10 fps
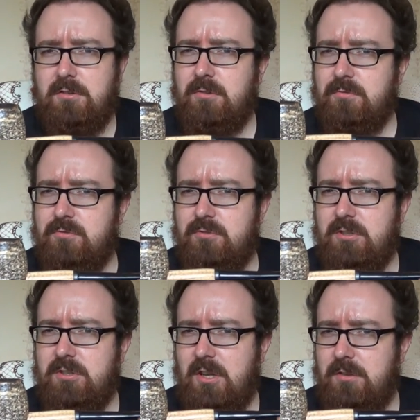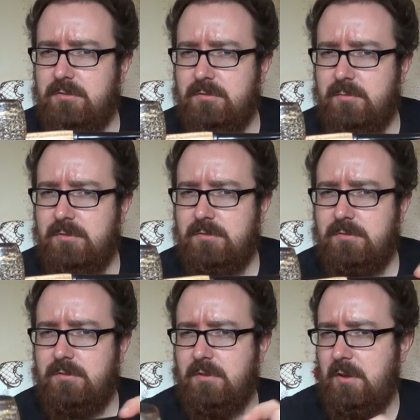Country Gentleman,
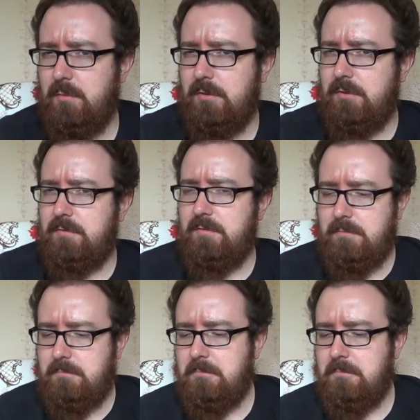I believe.